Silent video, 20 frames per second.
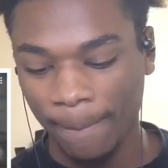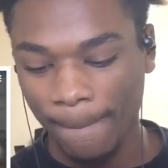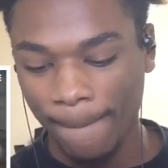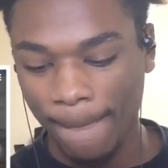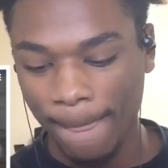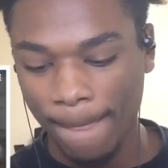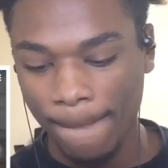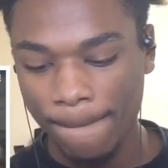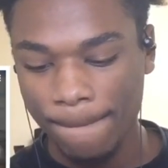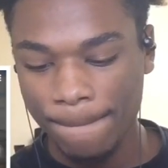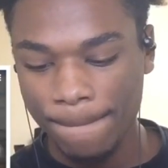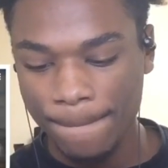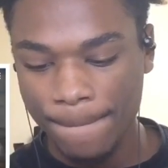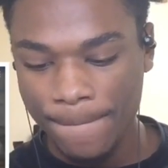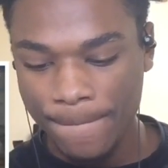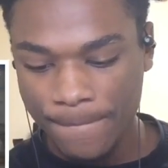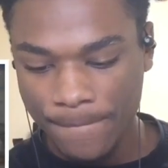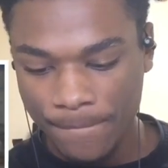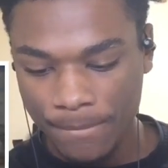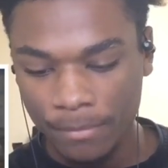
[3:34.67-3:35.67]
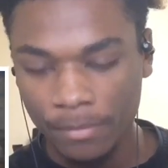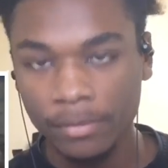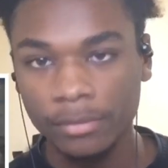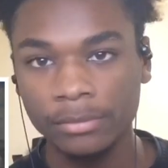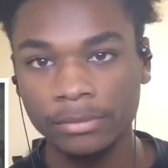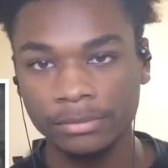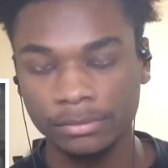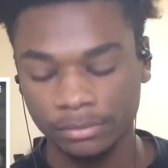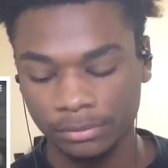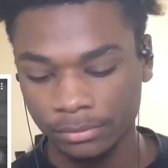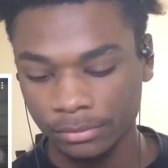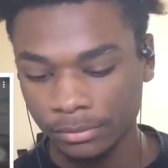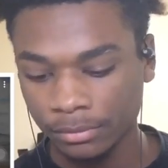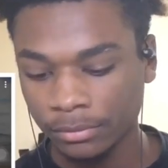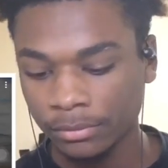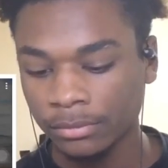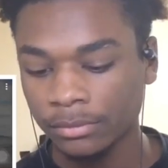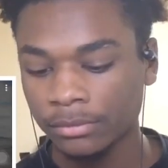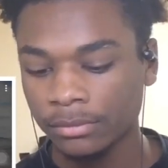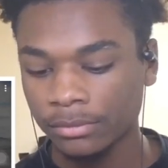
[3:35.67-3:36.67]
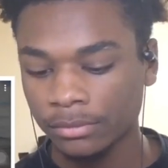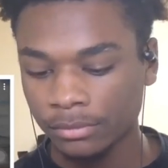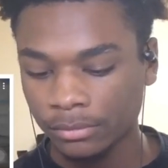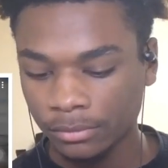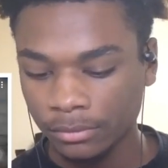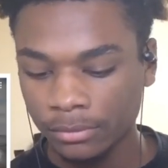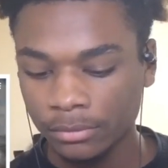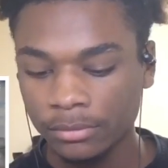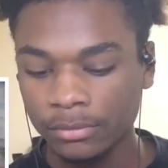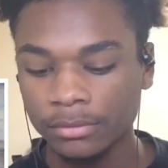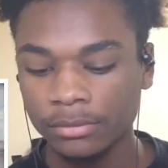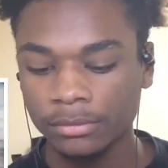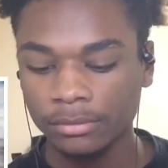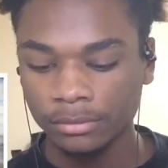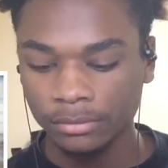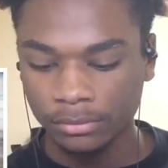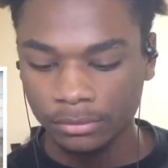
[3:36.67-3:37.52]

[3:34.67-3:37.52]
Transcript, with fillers: Now you wanna see it free, let you see it three piece.